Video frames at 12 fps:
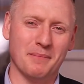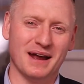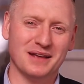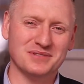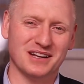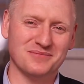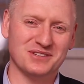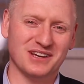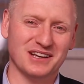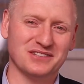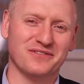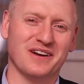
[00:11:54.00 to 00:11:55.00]
My name's Adam
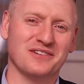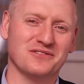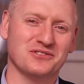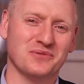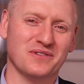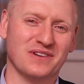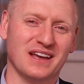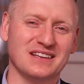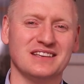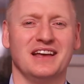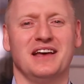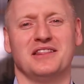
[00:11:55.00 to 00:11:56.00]
Sykes, founder of
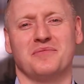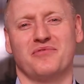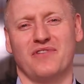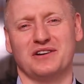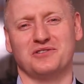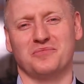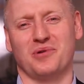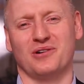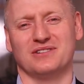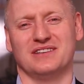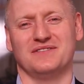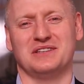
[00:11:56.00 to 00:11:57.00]
SwiftCase, the professional
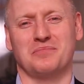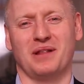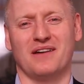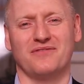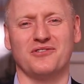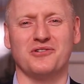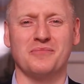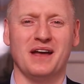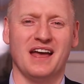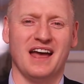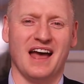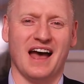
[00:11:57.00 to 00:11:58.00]
productivity platform.
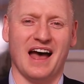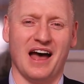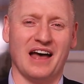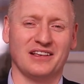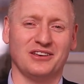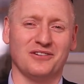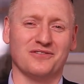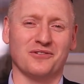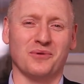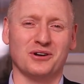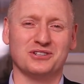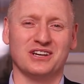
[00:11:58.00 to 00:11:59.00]
Thank you for
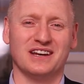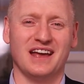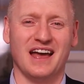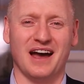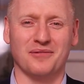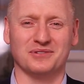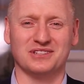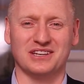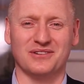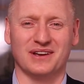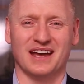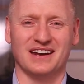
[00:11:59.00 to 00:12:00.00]
watching, and we'll see
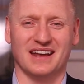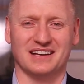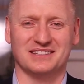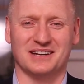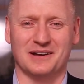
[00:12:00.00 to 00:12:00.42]
you again next